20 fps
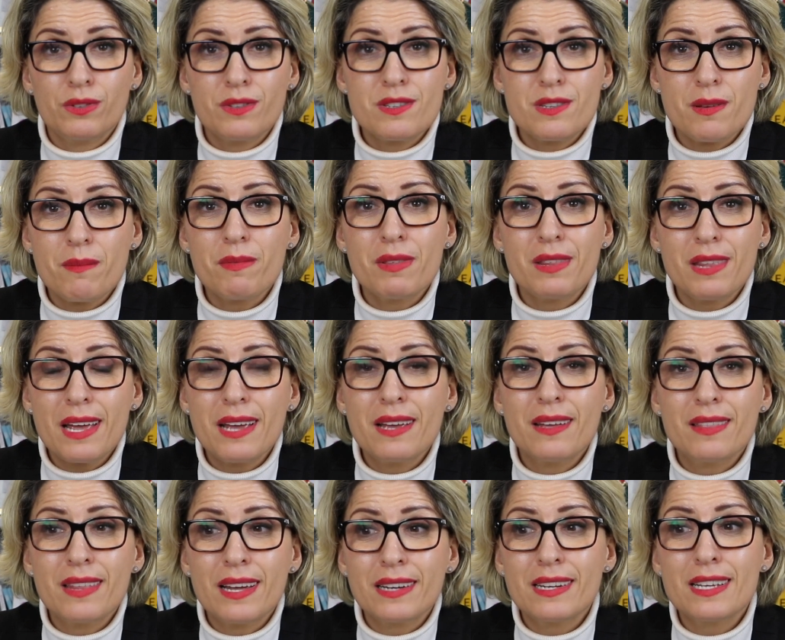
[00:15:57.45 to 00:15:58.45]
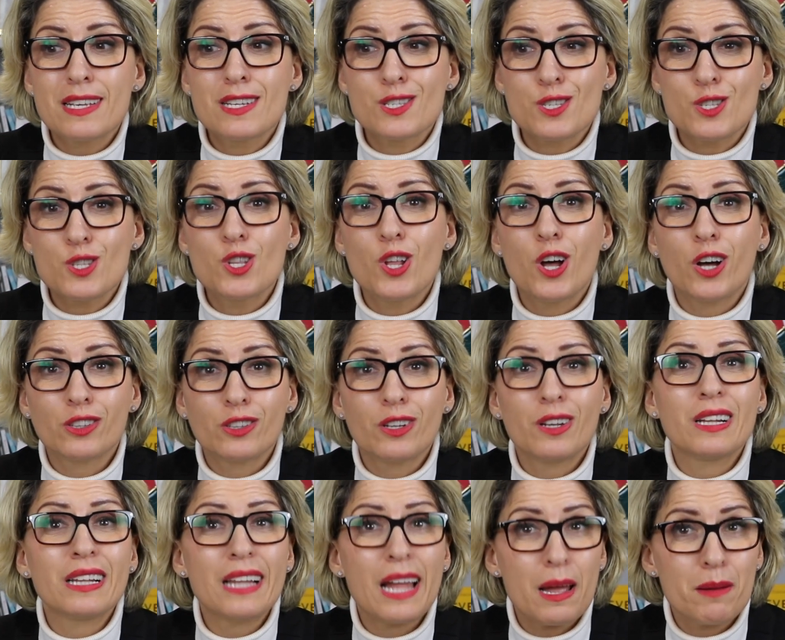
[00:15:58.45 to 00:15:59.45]
something that is not a
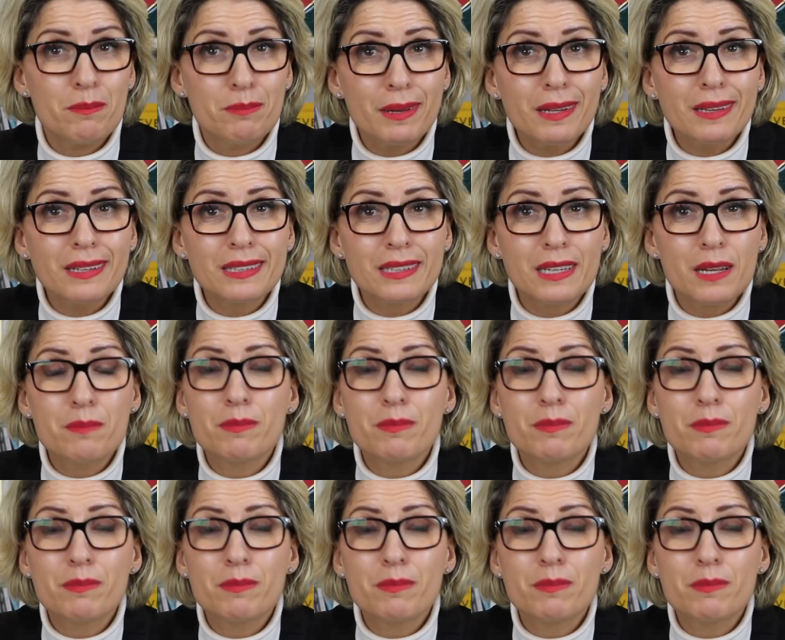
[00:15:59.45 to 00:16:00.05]
liability,